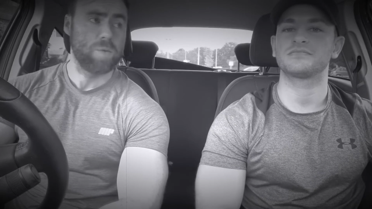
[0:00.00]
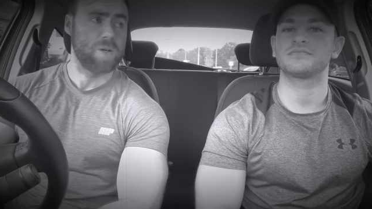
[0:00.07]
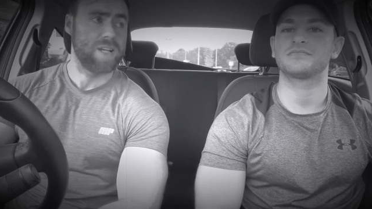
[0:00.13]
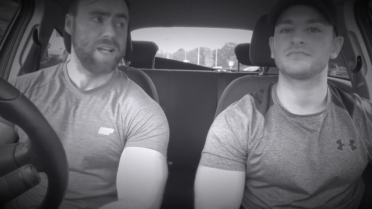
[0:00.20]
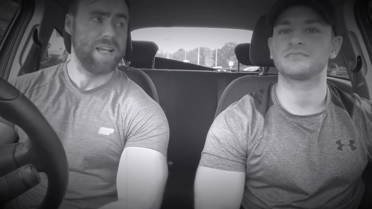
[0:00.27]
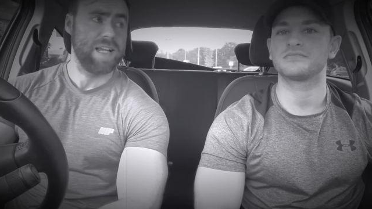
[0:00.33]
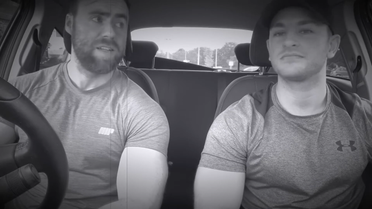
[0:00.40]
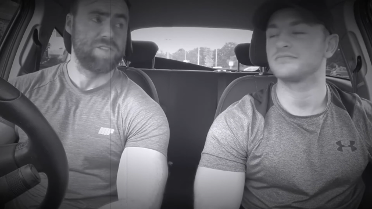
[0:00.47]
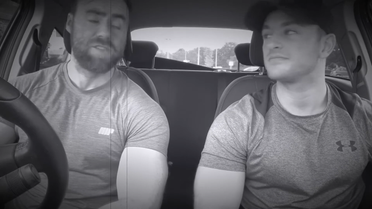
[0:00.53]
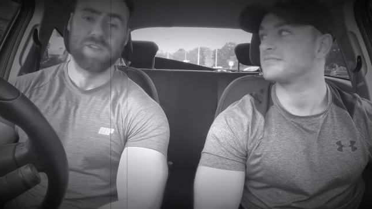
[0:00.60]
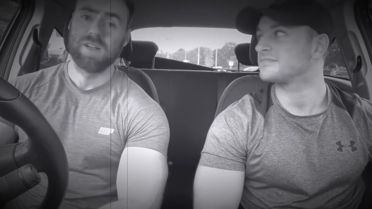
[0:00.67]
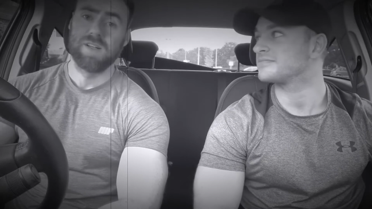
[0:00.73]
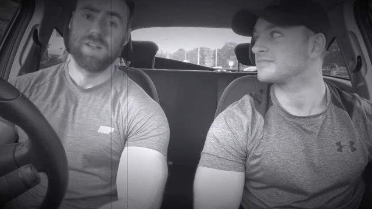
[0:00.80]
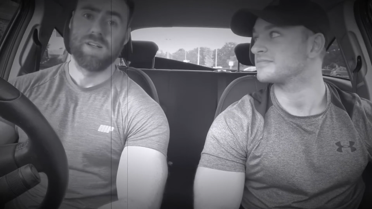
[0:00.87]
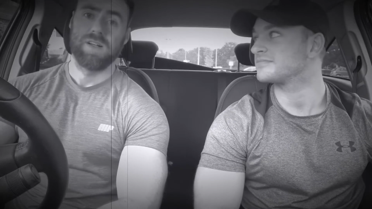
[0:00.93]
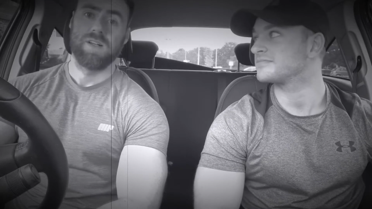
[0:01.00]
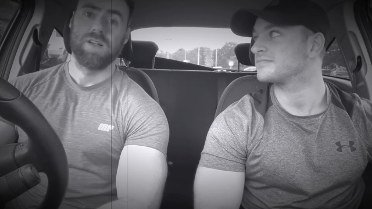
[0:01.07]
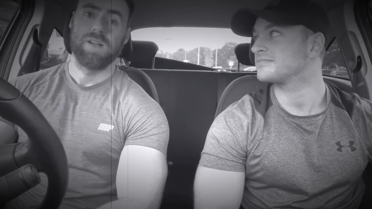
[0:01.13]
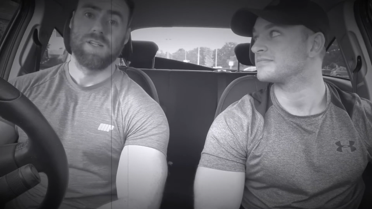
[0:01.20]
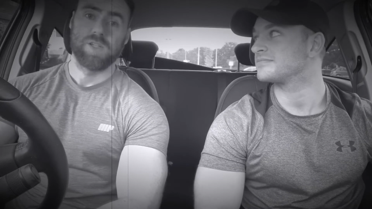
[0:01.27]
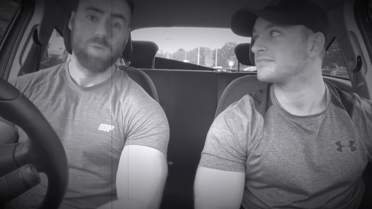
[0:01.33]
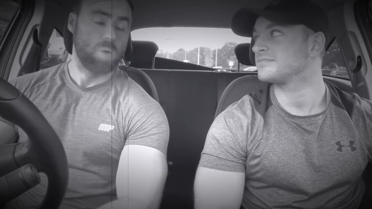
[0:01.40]
Speaker 1: what it is.
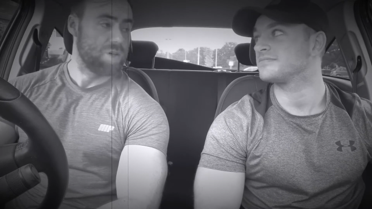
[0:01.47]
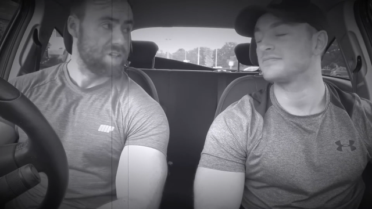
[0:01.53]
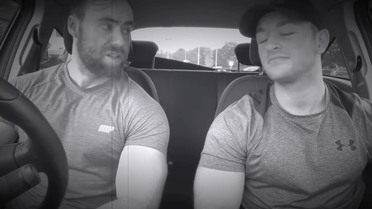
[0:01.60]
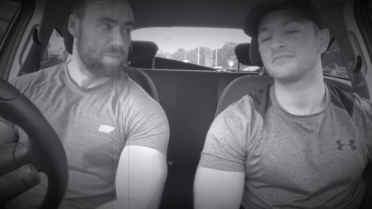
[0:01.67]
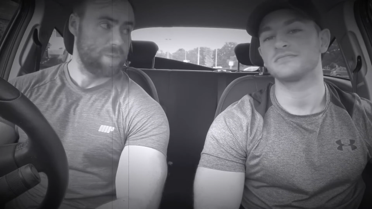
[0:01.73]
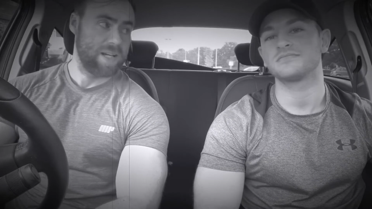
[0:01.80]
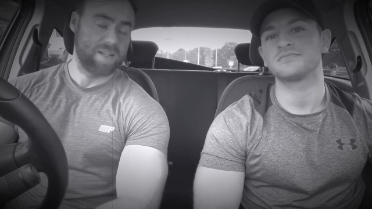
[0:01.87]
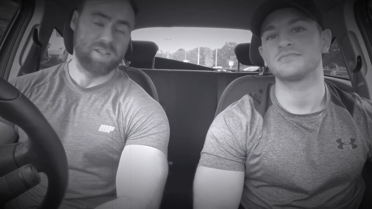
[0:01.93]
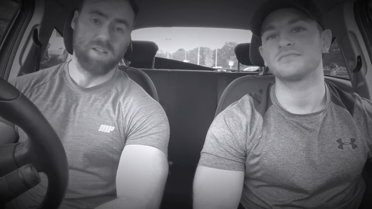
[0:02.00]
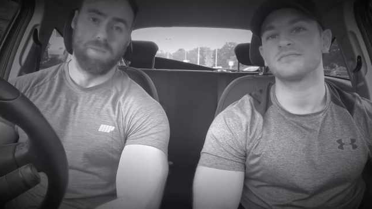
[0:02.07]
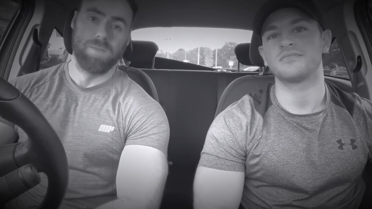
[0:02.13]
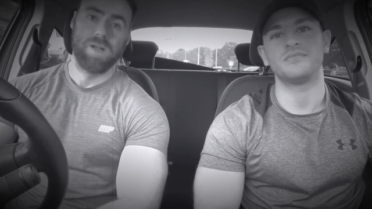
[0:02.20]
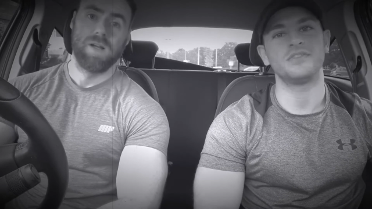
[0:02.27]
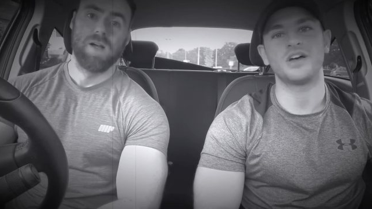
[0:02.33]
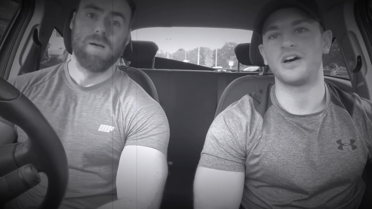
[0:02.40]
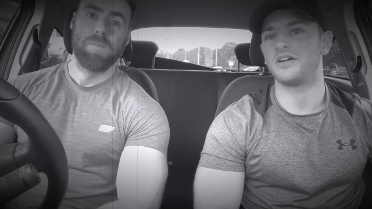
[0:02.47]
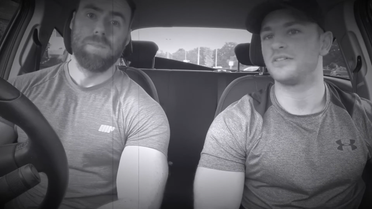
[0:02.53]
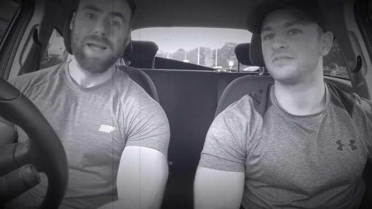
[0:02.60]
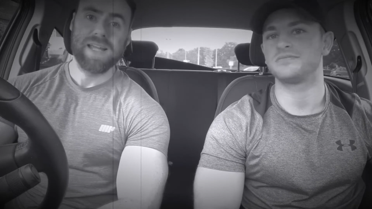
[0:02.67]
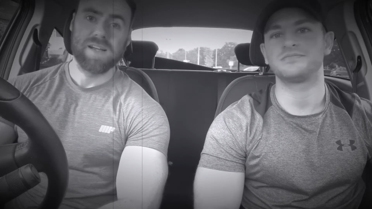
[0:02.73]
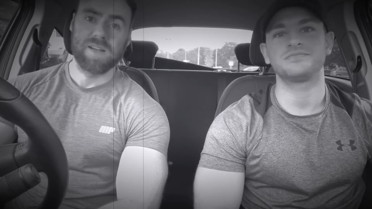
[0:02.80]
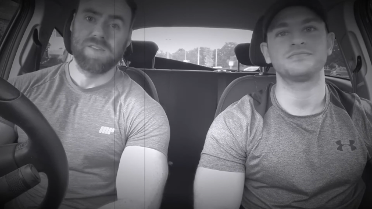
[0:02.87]
You wouldn't expect them. No.
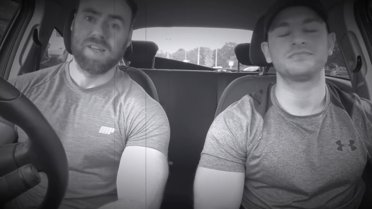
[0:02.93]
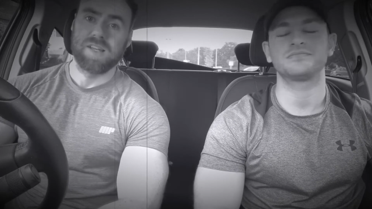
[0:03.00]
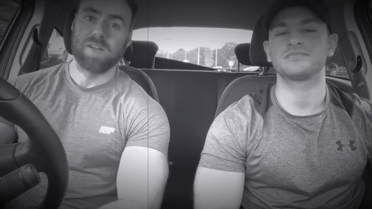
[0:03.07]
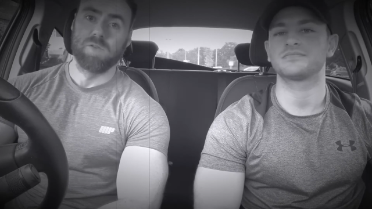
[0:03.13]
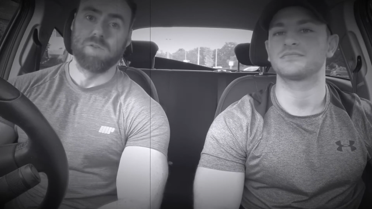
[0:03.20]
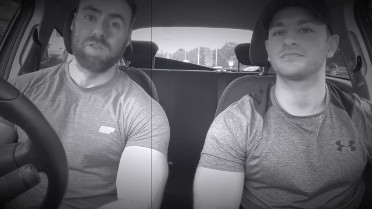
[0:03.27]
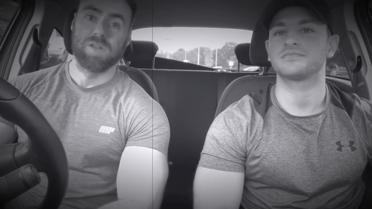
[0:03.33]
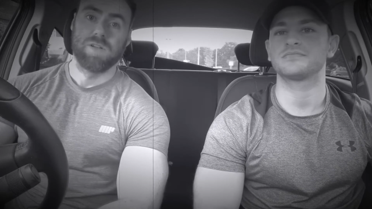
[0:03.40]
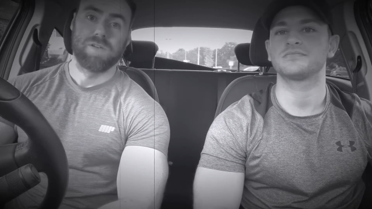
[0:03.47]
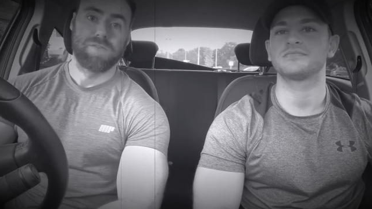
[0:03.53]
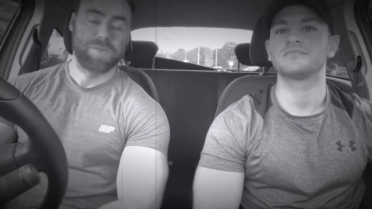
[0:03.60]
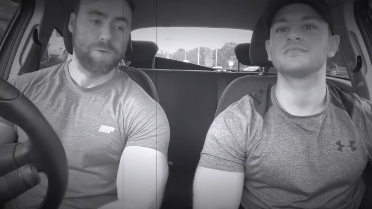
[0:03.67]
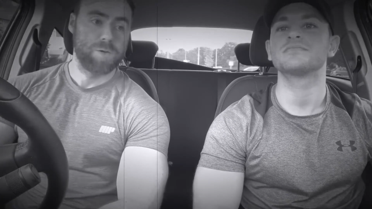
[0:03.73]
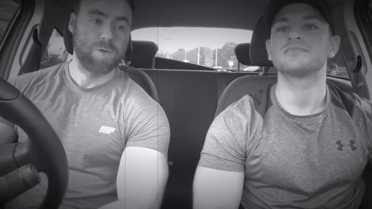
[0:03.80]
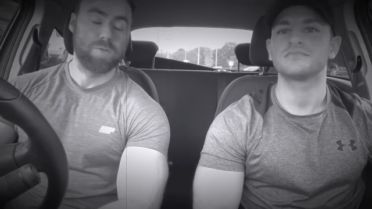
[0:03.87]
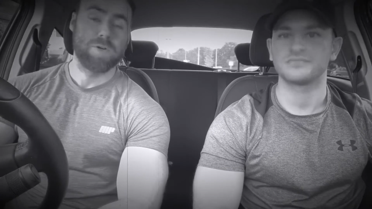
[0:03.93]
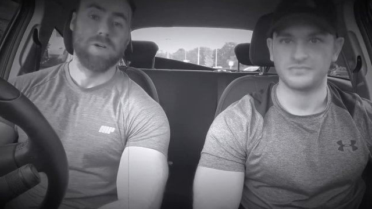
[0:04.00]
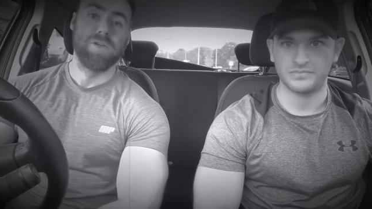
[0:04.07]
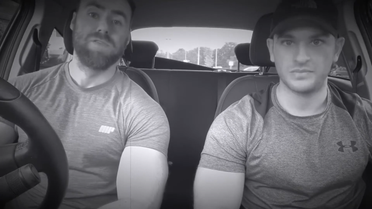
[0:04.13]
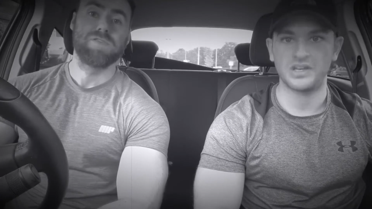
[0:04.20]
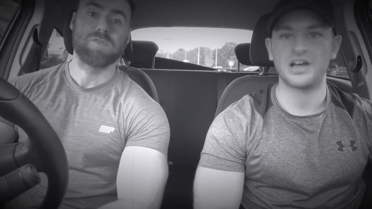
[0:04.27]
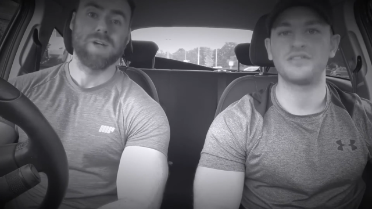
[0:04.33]
Beta tingles through the
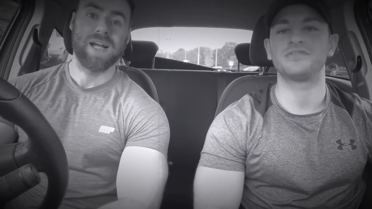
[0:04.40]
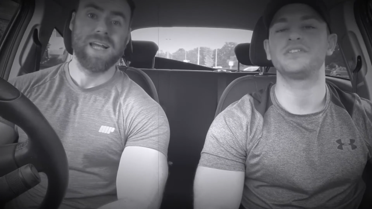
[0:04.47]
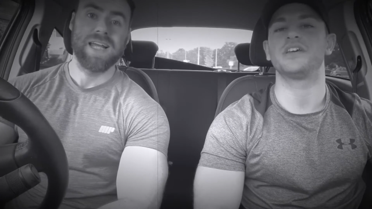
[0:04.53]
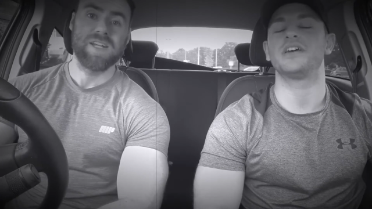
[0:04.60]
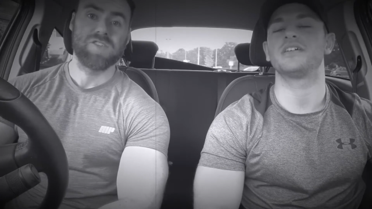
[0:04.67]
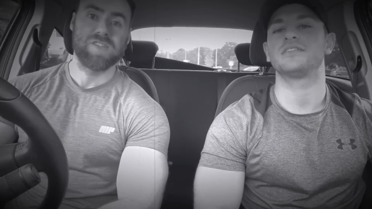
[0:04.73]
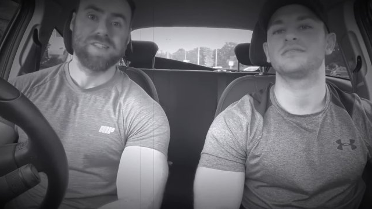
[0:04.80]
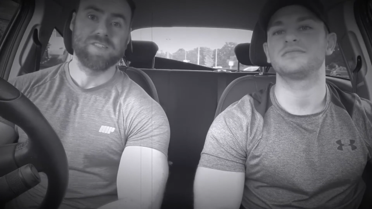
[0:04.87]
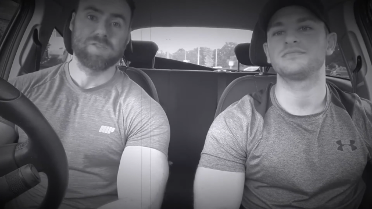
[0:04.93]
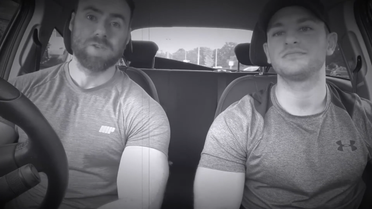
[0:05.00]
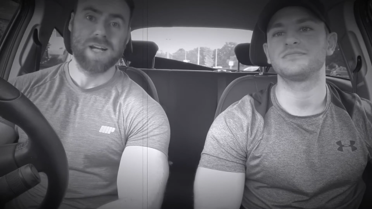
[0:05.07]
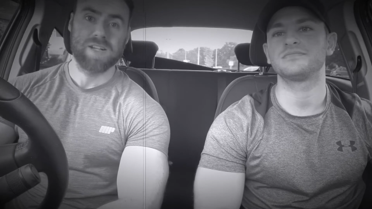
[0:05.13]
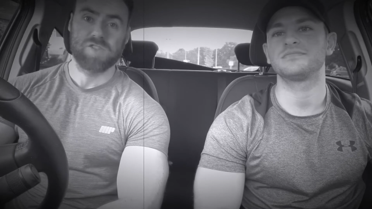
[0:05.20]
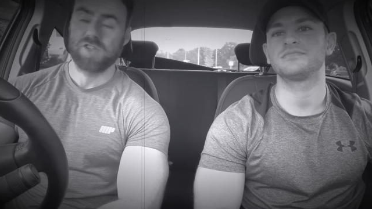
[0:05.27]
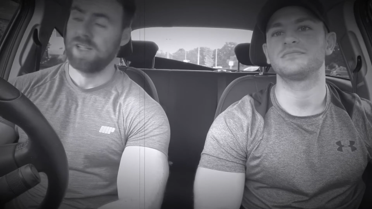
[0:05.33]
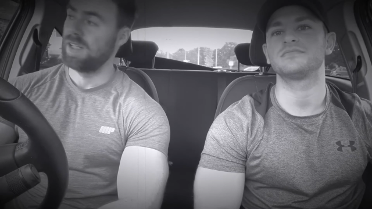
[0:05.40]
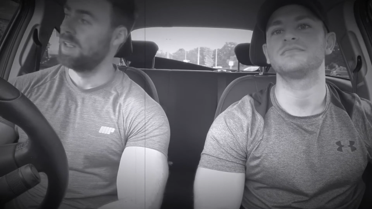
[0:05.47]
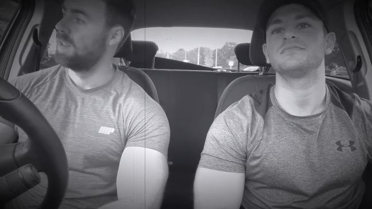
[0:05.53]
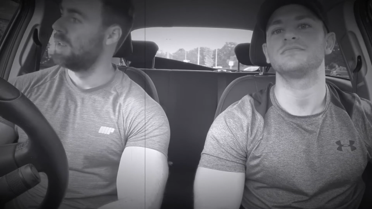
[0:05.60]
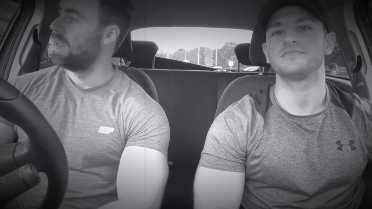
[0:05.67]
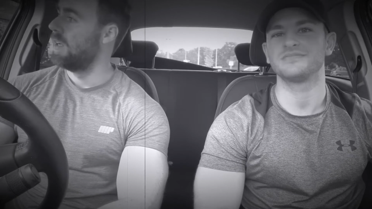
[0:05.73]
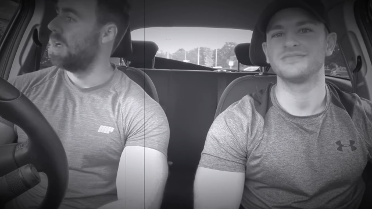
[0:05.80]
roof, Scra it. itchy, scratchy.
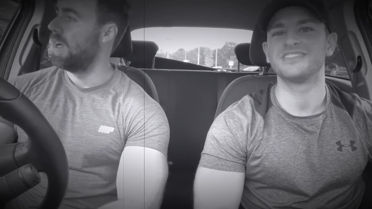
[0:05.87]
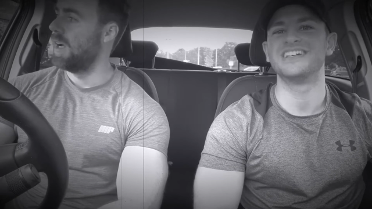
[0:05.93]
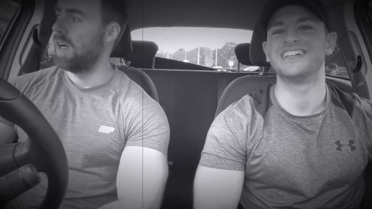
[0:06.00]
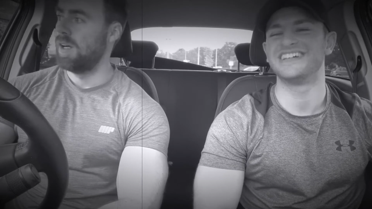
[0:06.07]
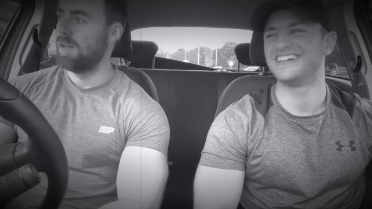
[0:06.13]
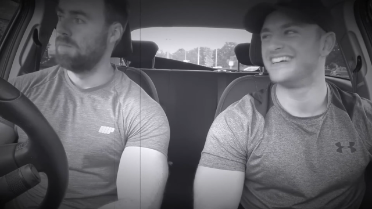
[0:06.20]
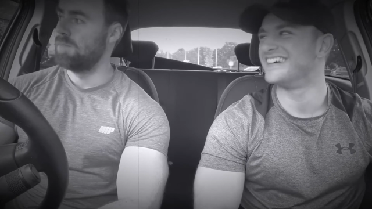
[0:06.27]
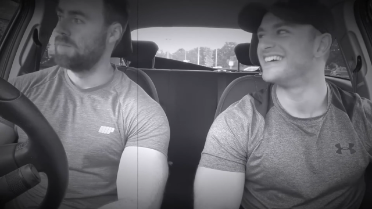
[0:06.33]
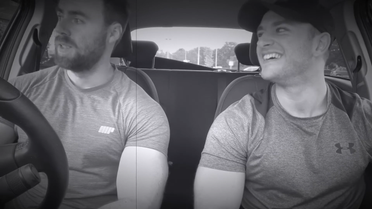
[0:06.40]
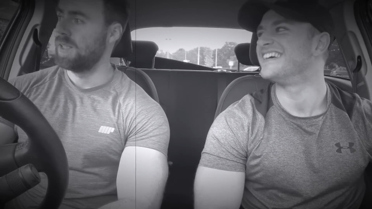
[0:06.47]
Um,